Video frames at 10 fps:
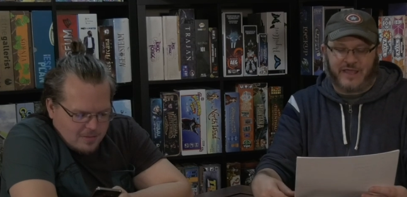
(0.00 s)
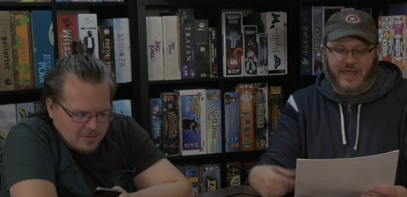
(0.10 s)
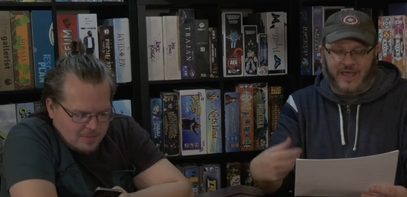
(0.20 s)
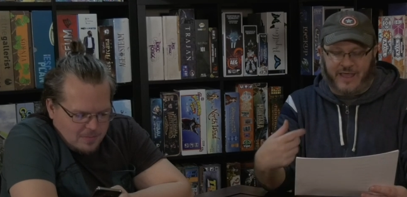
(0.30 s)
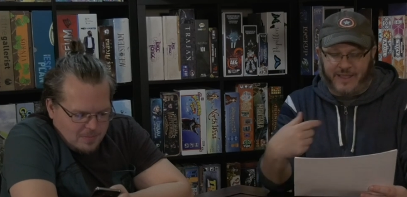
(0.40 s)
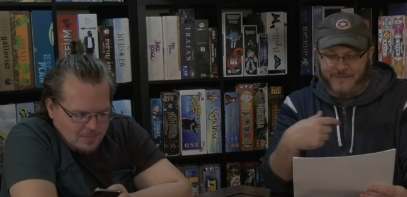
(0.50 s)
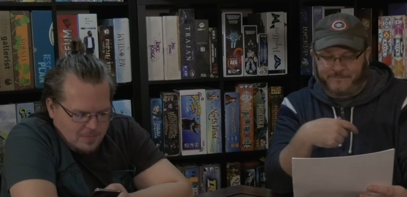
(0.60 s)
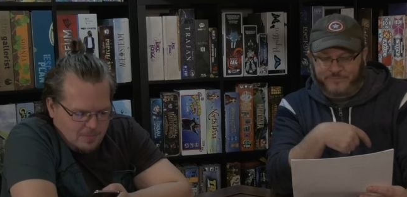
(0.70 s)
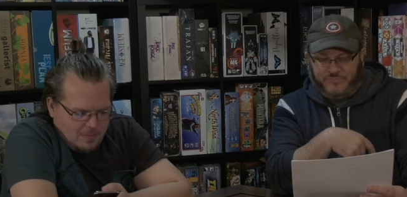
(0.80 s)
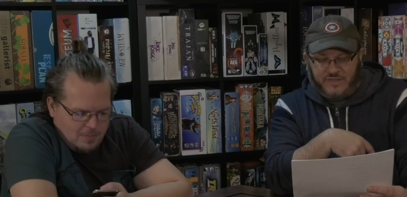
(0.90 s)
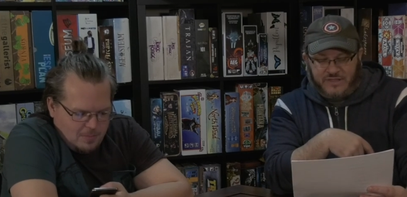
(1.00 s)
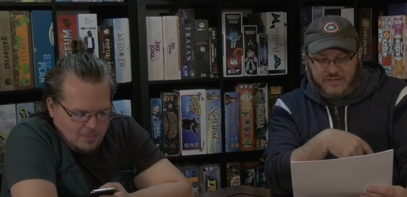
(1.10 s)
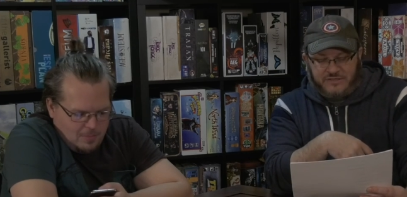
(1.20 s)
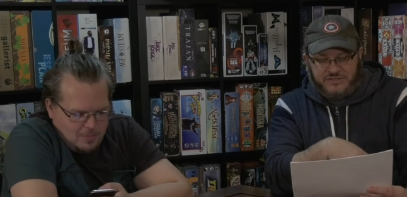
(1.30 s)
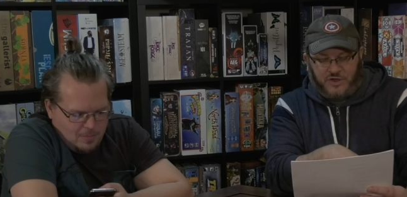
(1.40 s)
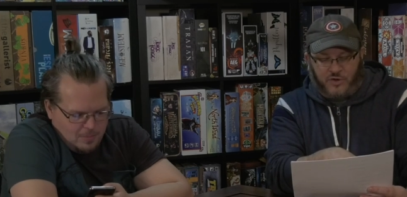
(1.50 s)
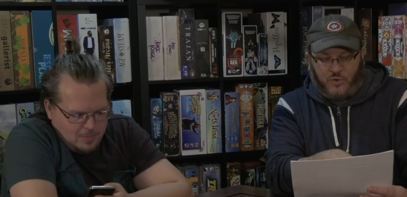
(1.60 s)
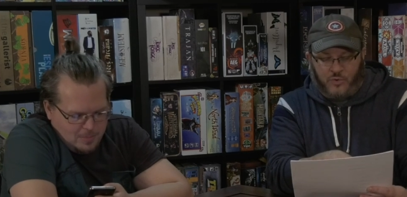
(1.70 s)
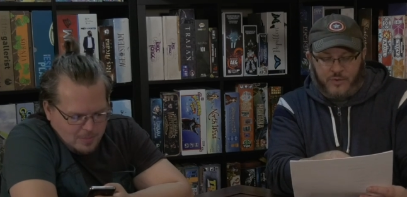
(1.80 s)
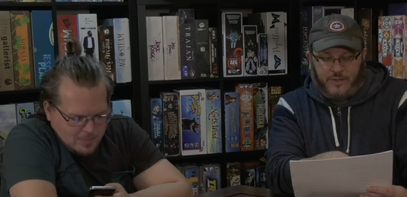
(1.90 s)
Speaker 1: Uh,
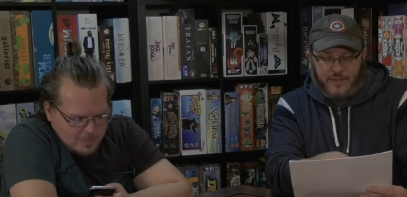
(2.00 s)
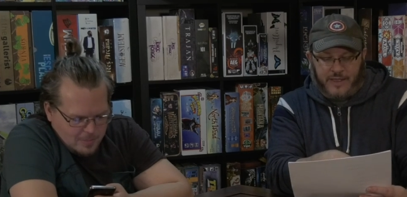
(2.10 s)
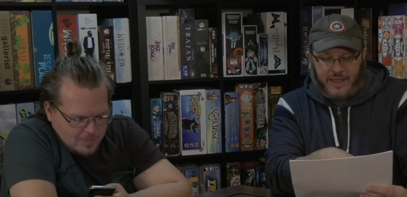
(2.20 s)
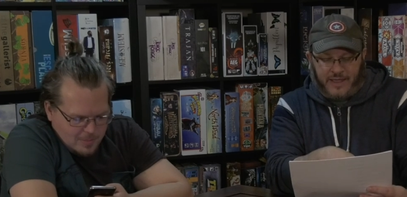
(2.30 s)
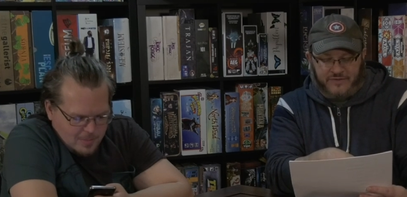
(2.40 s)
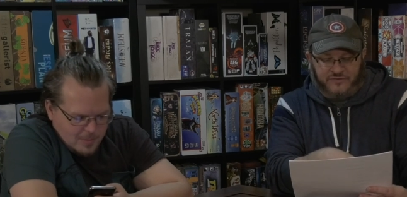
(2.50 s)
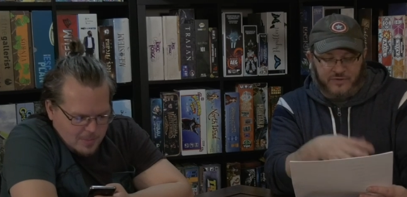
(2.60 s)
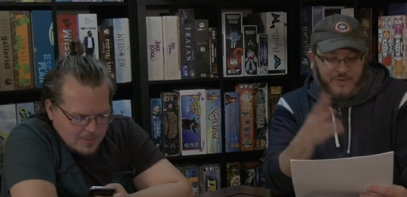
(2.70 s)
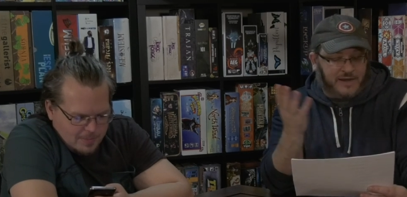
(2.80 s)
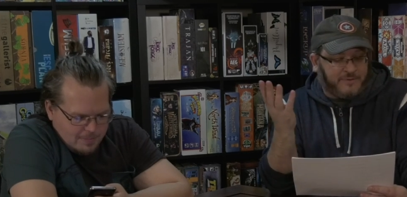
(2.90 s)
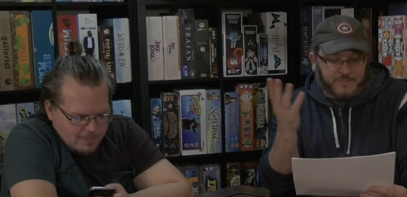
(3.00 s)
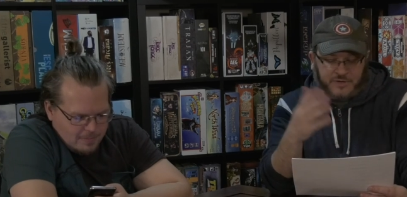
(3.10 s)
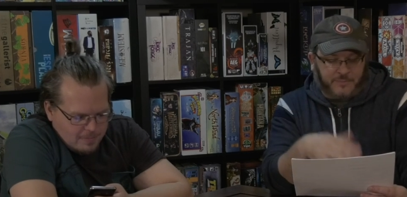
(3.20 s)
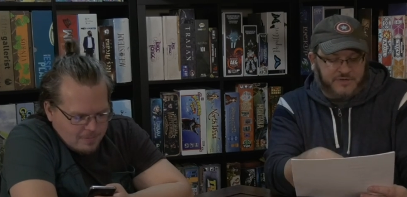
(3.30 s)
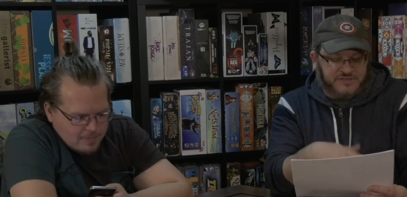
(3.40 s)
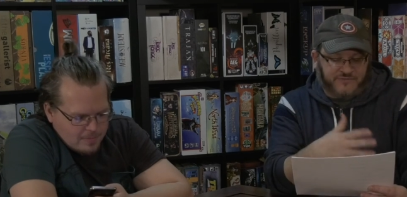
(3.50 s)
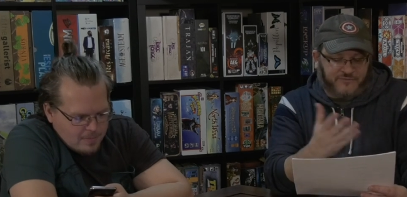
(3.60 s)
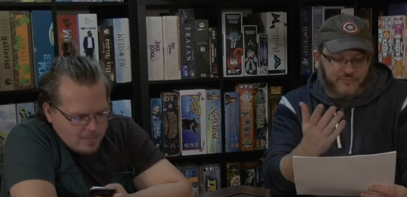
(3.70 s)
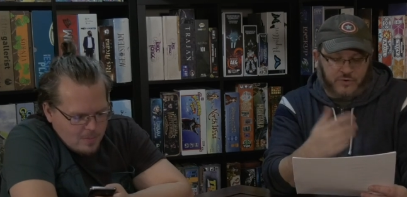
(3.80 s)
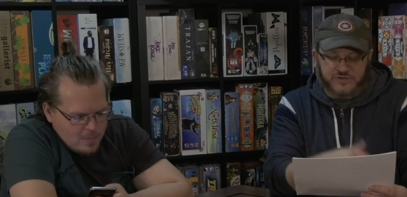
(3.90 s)
so uh, so my number
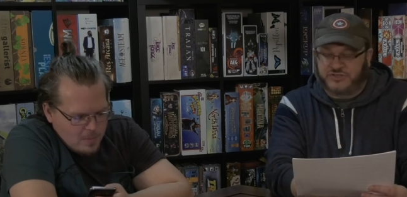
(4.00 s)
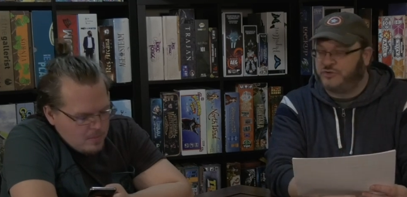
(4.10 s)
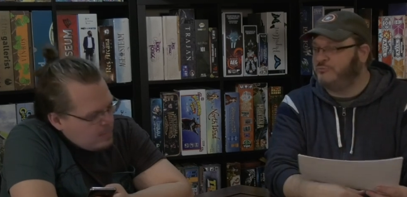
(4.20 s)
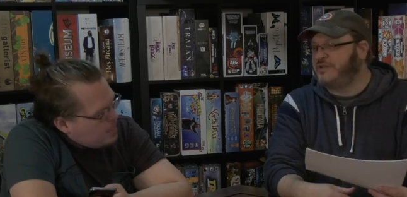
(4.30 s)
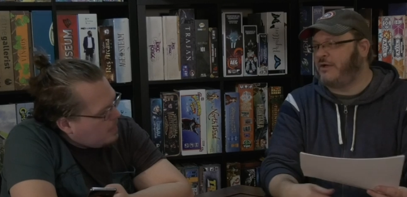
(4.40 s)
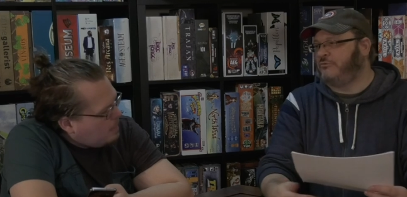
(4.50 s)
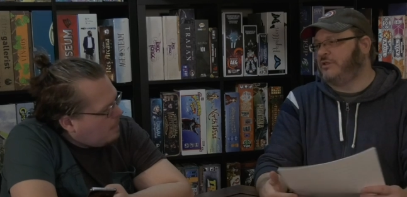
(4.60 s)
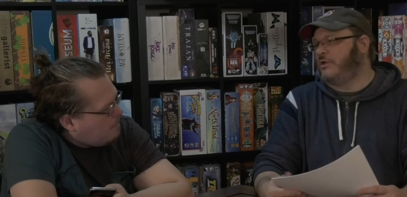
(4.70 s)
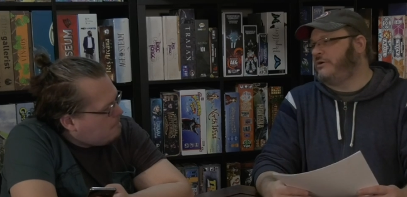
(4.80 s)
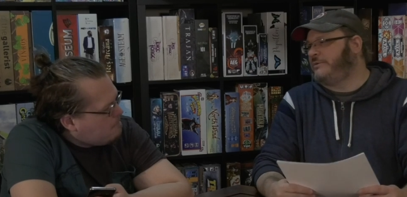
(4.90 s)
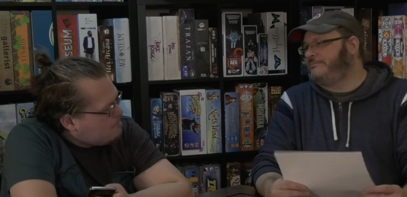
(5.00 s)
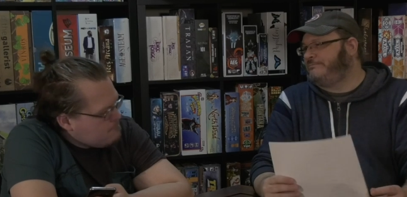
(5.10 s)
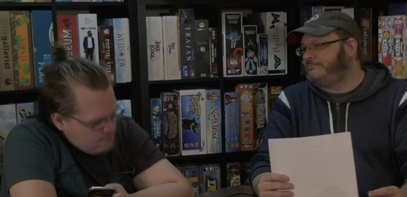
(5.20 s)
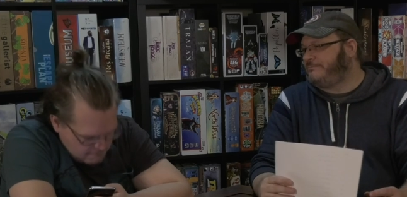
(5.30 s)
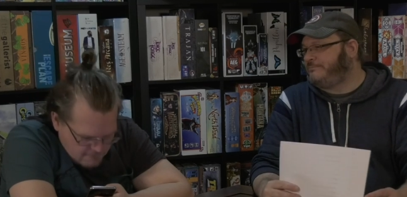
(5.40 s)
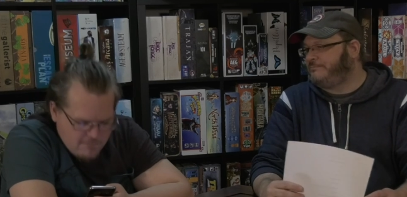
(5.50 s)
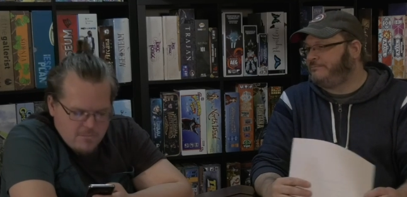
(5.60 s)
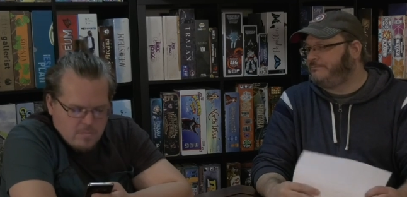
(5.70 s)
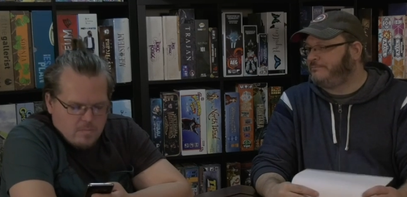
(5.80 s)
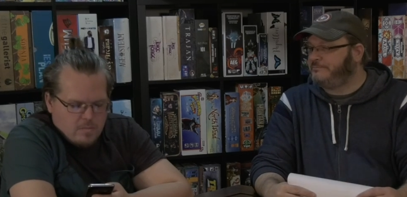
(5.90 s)
seven four is Doomtown Reloaded.
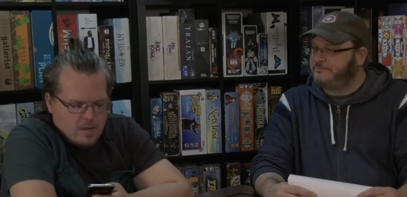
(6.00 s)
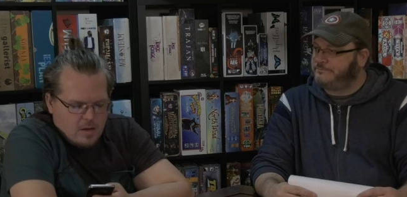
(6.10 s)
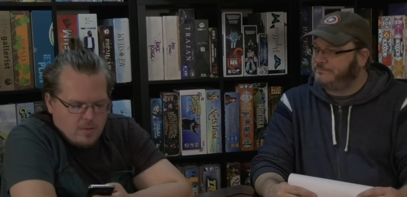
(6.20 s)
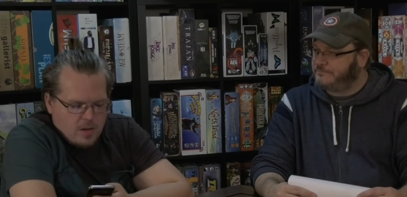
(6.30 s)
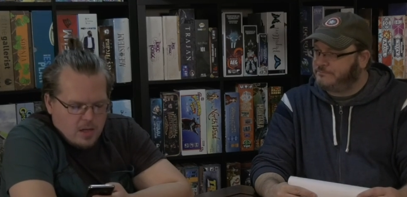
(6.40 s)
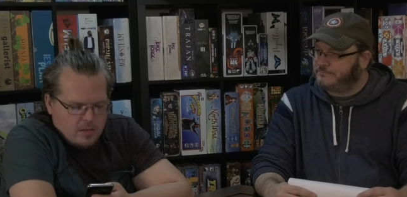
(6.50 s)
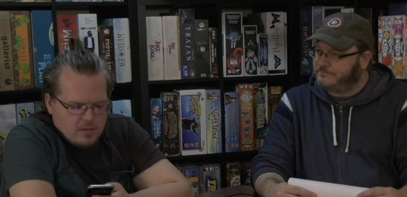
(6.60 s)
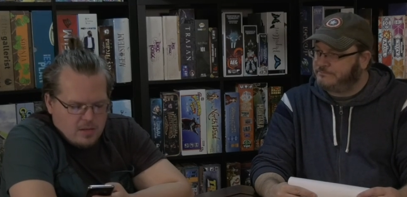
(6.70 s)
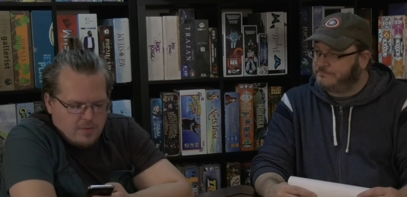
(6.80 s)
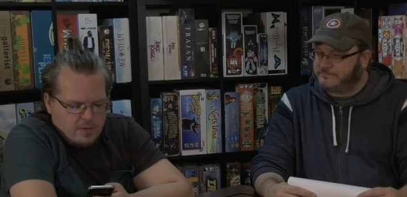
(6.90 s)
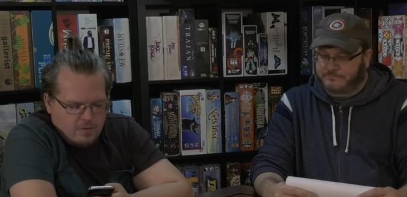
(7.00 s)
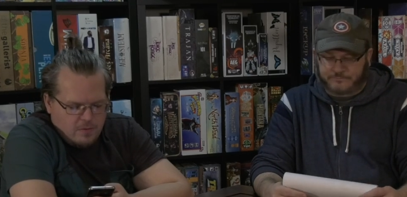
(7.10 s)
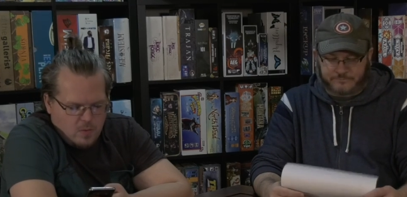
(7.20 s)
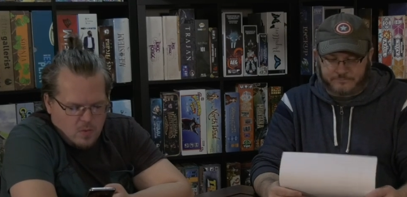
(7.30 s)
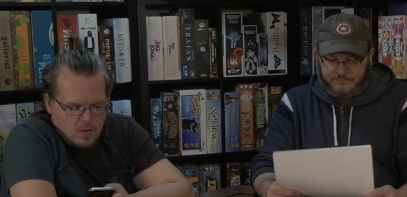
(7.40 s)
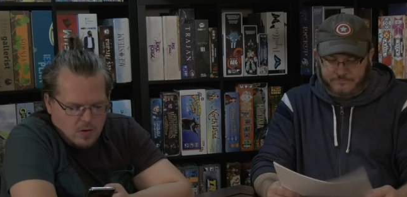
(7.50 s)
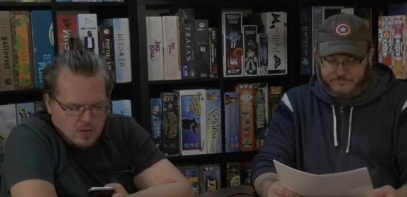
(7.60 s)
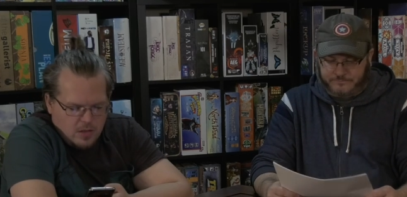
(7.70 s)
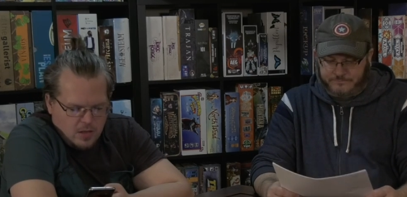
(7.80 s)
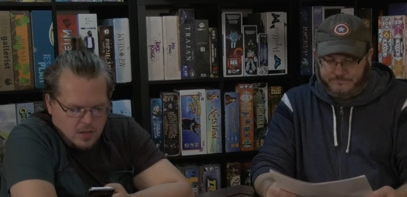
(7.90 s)
Speaker 2: All right, seventy
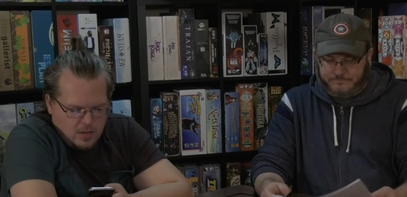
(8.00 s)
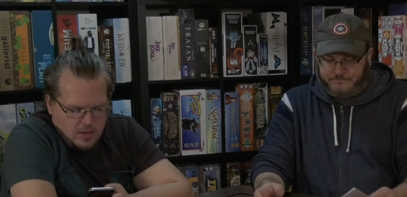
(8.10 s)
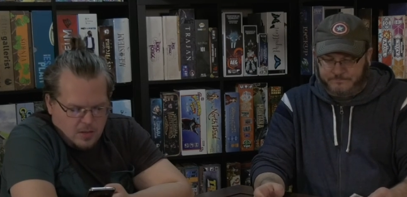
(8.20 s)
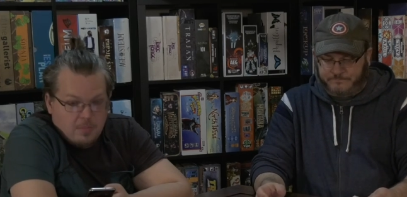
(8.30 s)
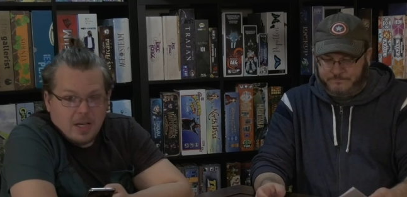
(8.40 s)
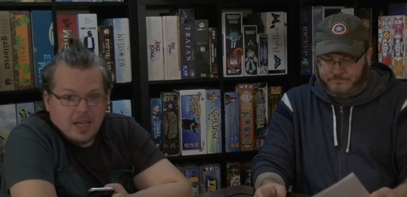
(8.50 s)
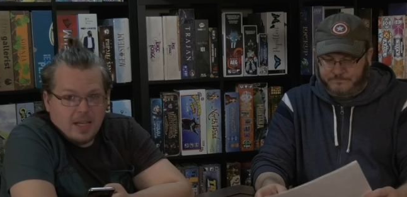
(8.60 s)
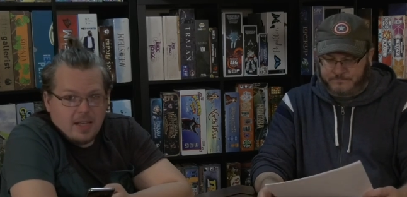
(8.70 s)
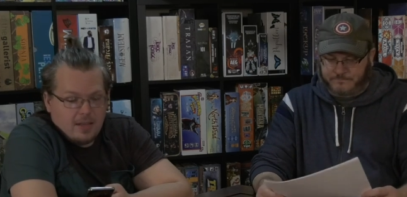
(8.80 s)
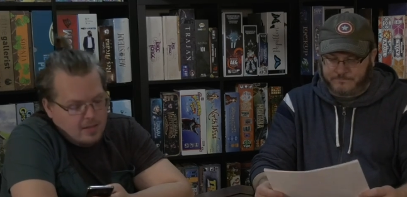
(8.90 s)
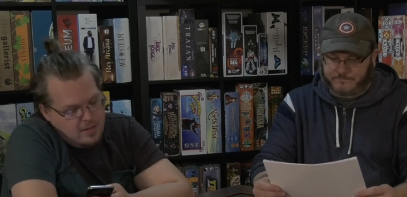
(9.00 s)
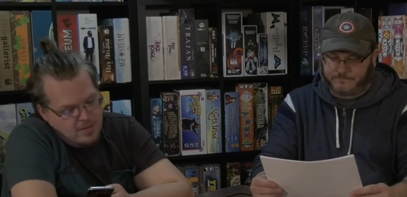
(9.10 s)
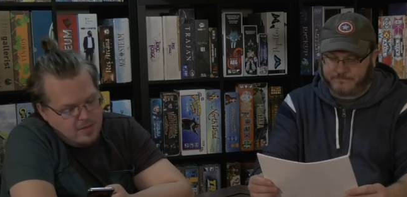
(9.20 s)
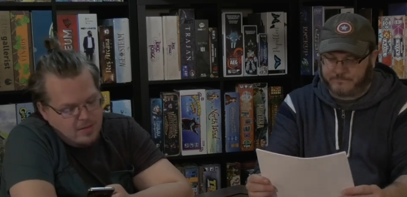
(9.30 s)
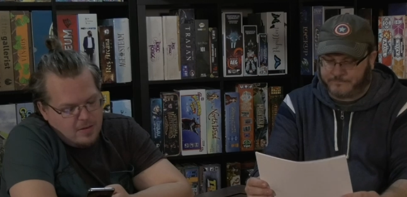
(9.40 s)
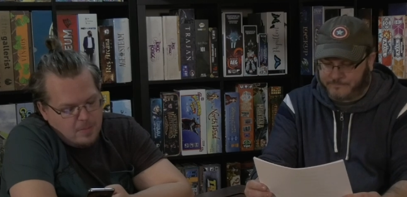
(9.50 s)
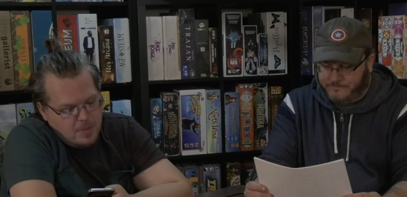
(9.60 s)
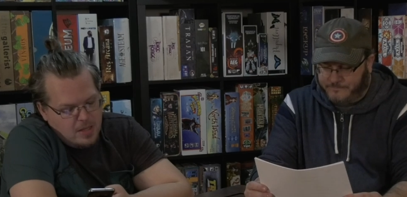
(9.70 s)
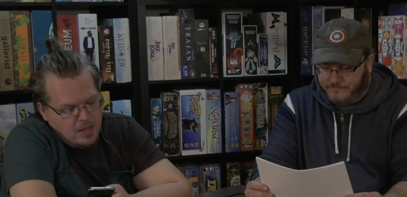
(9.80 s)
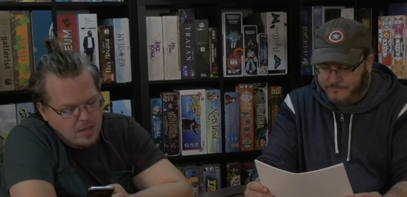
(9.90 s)
four on my end is gonna
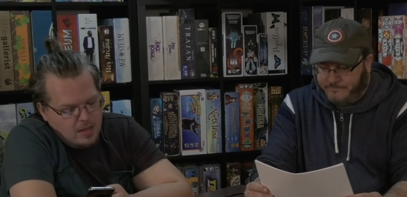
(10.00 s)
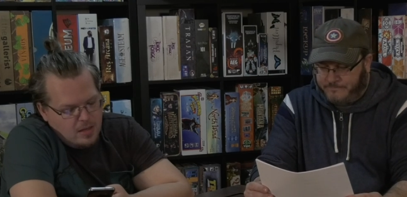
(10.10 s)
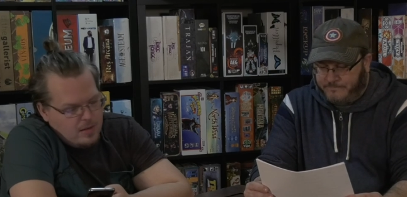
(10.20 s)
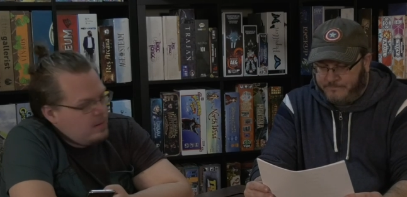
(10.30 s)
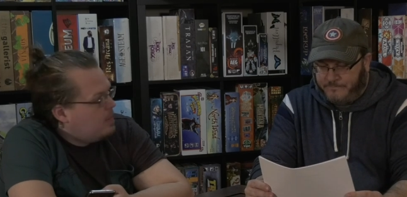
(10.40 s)
be